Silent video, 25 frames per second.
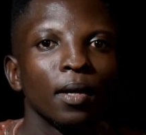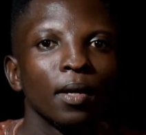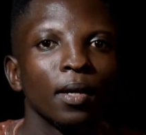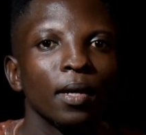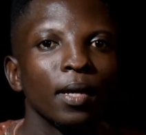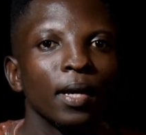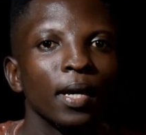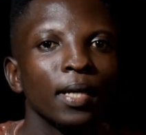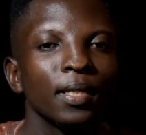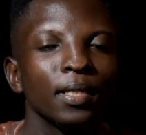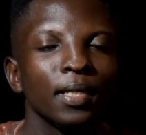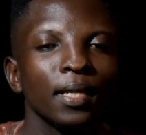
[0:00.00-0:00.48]

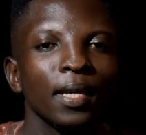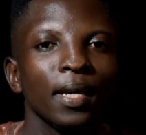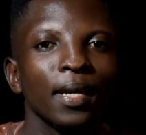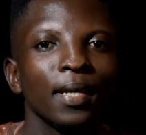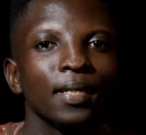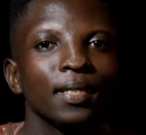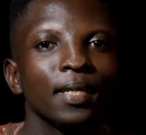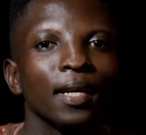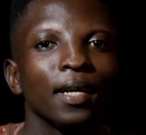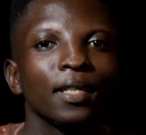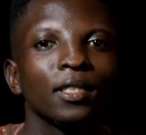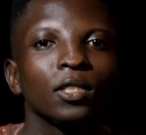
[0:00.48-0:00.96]

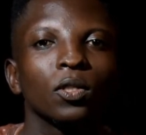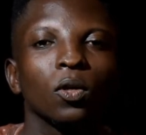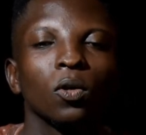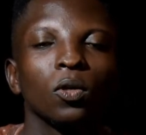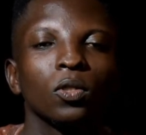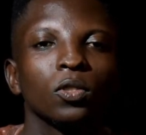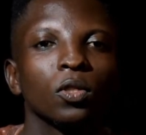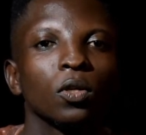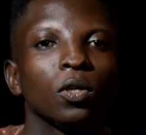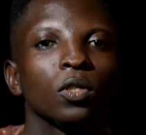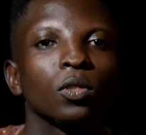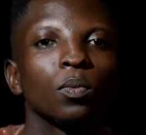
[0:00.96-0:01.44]
AS has
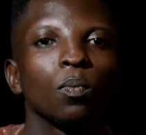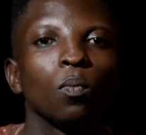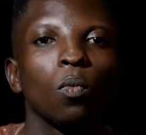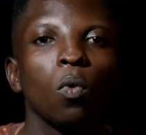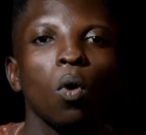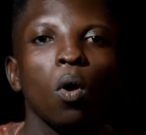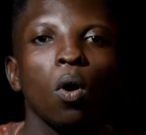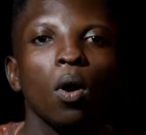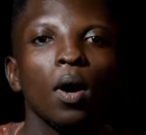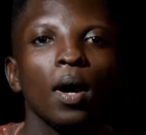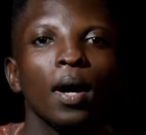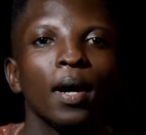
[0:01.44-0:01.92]
caused us
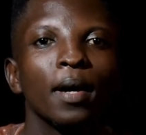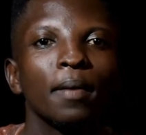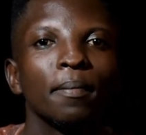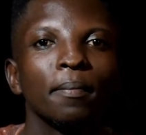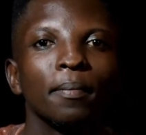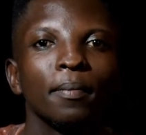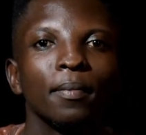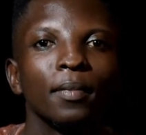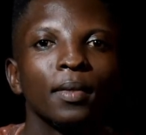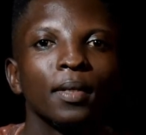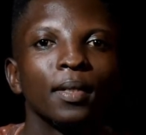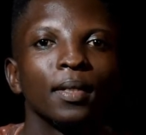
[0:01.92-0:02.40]
more harm
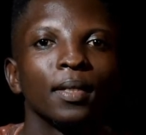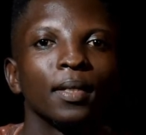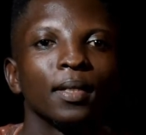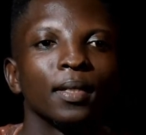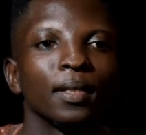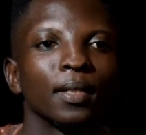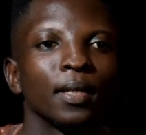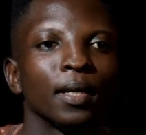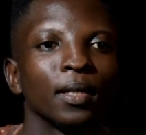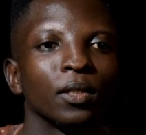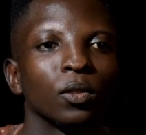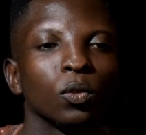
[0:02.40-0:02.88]

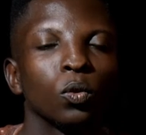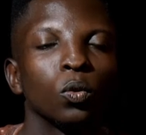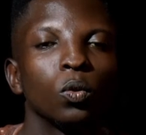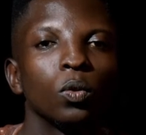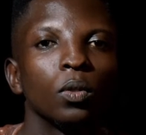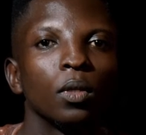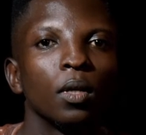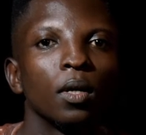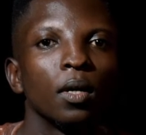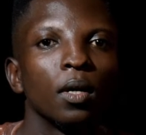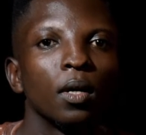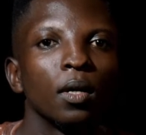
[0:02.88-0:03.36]
than
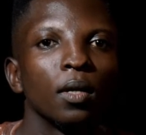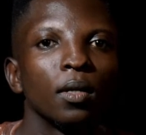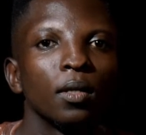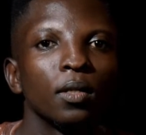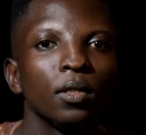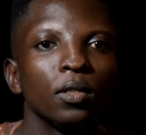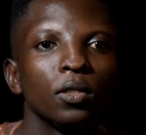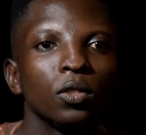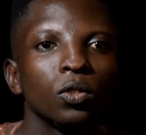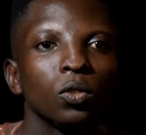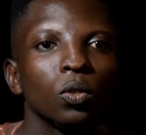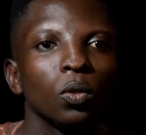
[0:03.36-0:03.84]
good.
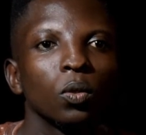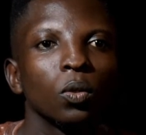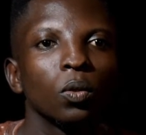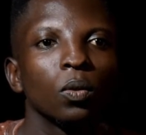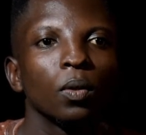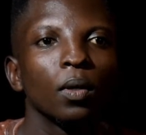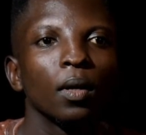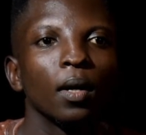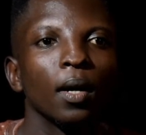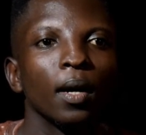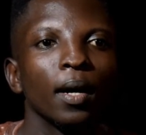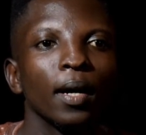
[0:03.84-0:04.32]
So
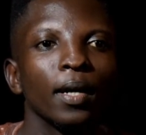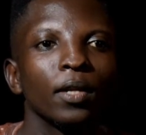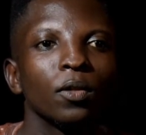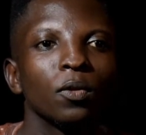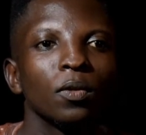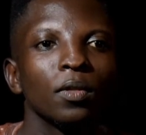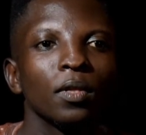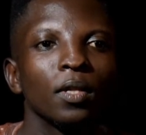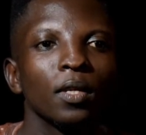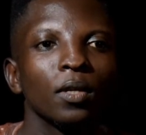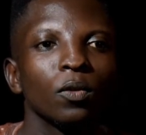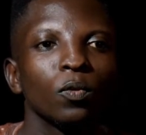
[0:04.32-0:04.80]
I
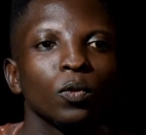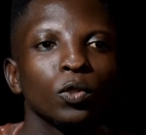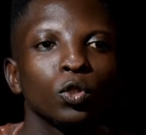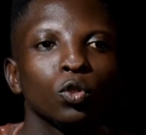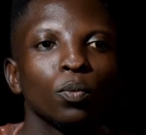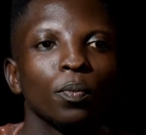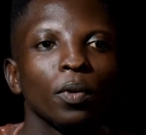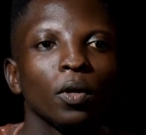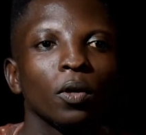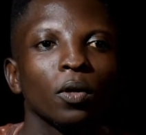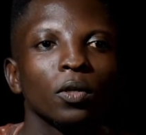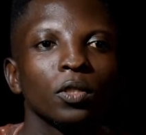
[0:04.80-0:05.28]
don't think we
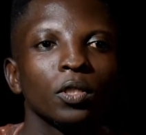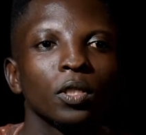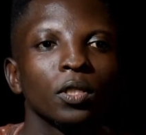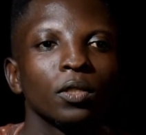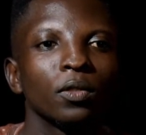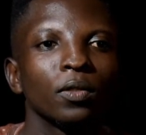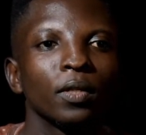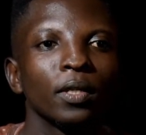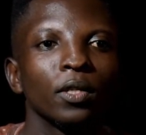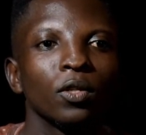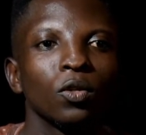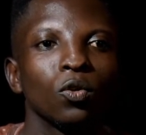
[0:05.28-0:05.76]
should be
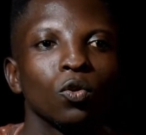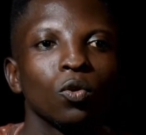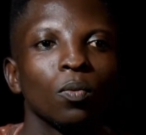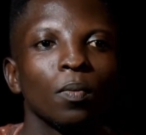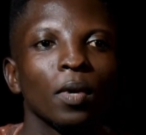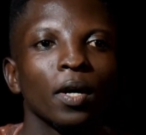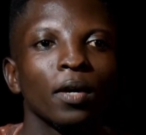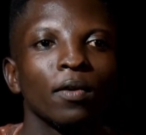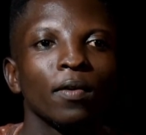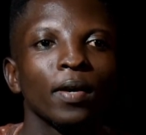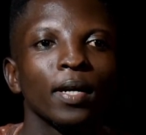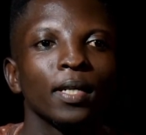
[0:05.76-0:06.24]
considering
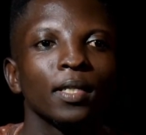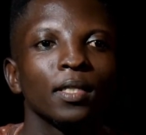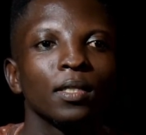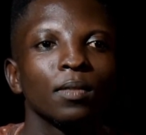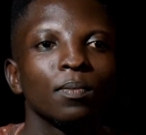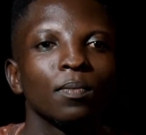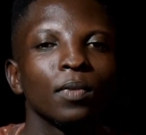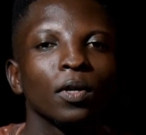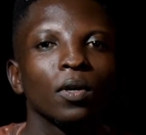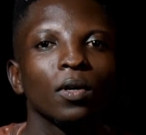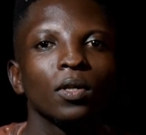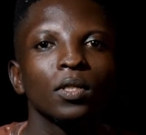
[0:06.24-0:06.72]
human rights,
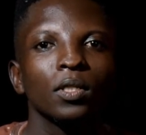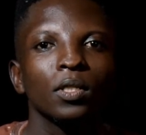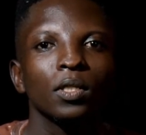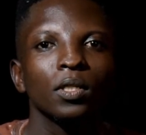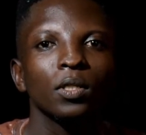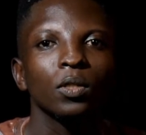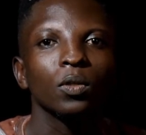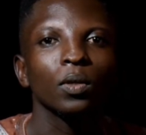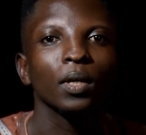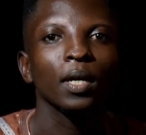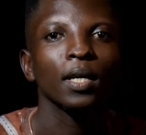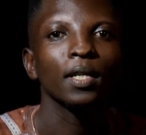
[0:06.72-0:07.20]
because
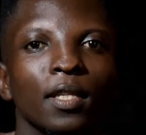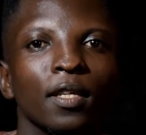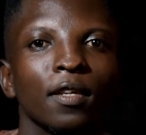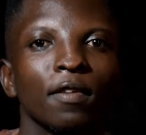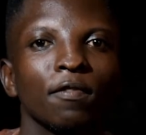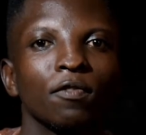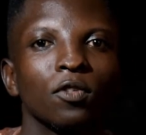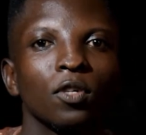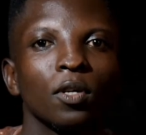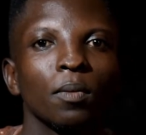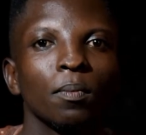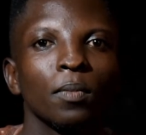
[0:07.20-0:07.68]
you can
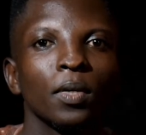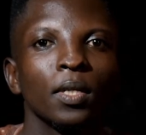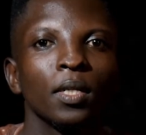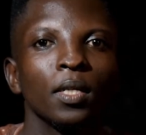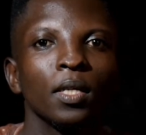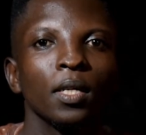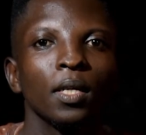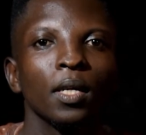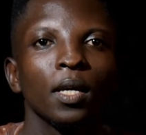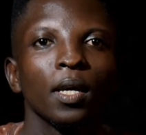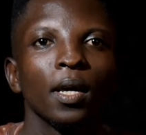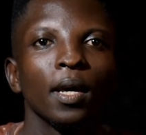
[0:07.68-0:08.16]
give
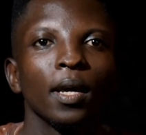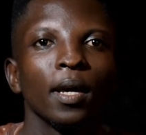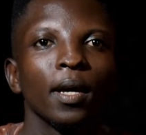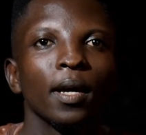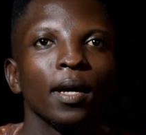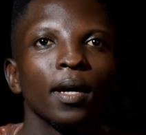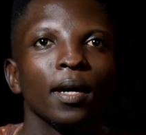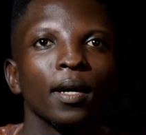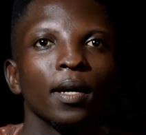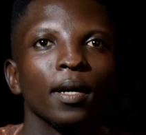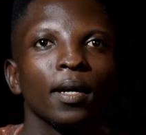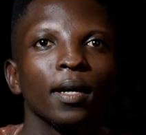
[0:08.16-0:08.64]
somebody
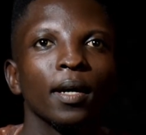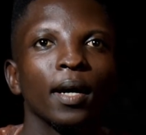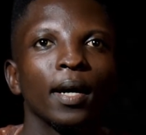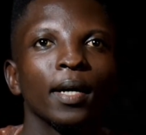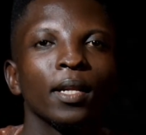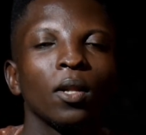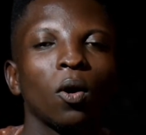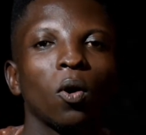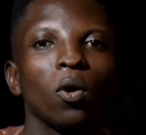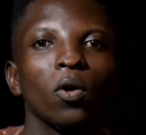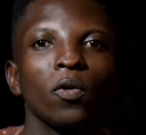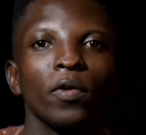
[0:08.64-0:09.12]

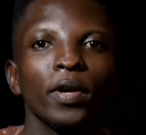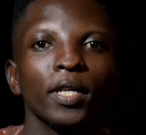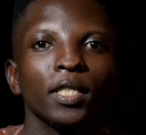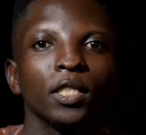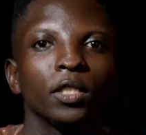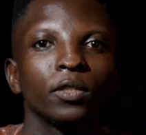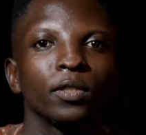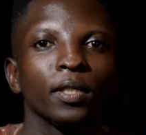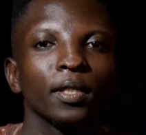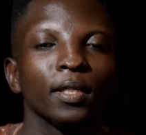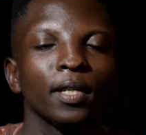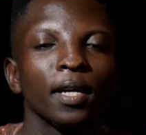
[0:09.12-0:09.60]
an
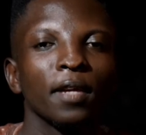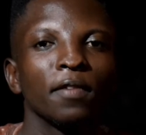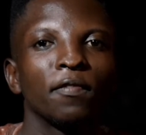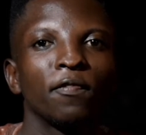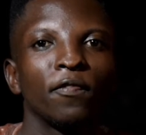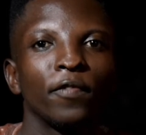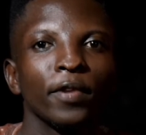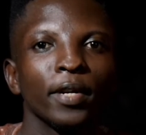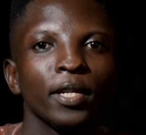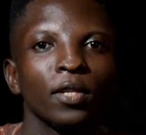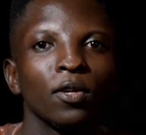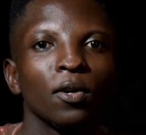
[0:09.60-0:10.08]
unrestricted
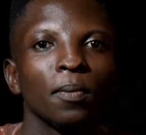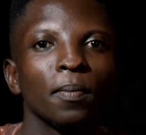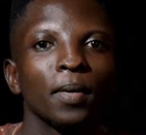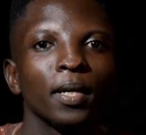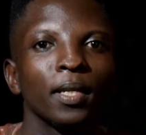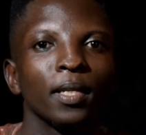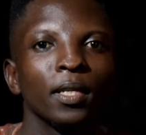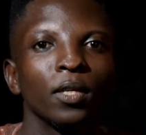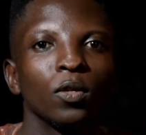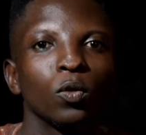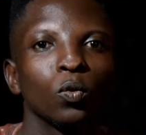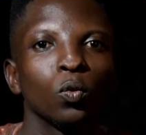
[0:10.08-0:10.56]
freedom
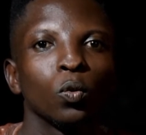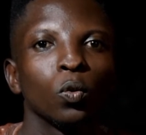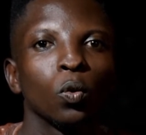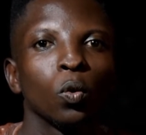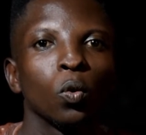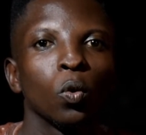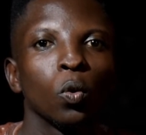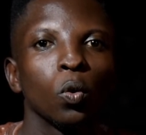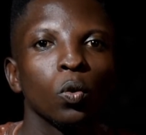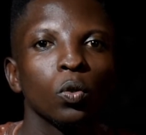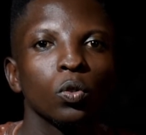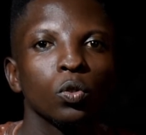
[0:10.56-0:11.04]
and he will
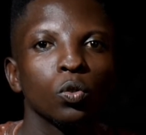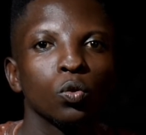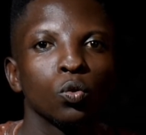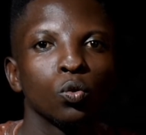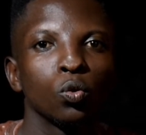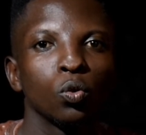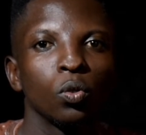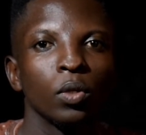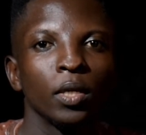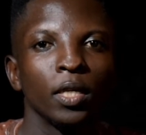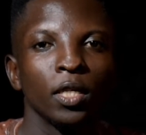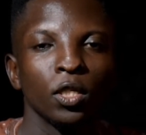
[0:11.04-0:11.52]
go
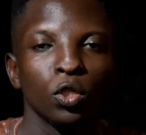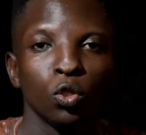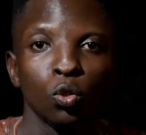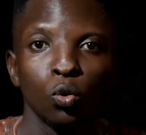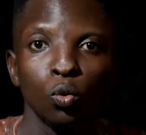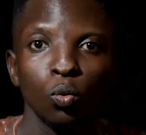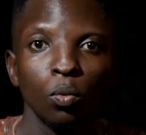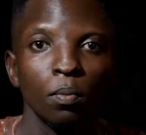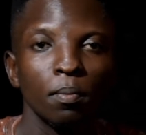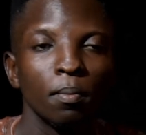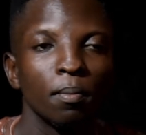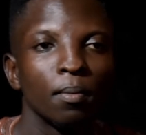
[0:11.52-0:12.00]
to his
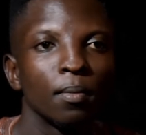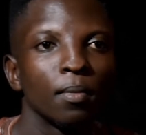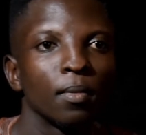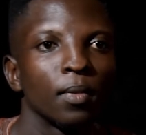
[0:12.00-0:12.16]
doom.